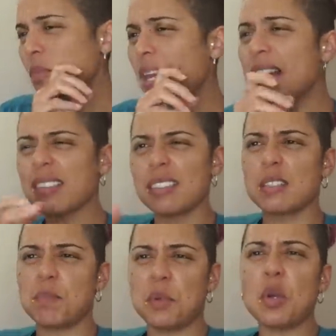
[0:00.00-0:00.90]
It's
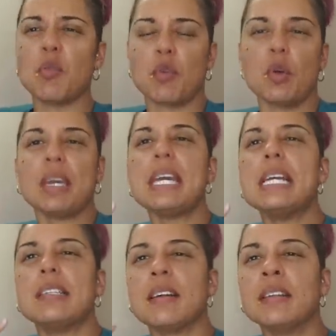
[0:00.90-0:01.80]
this beautiful
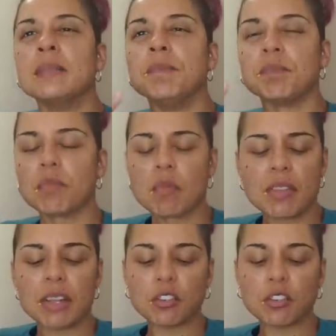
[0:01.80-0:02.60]
heat that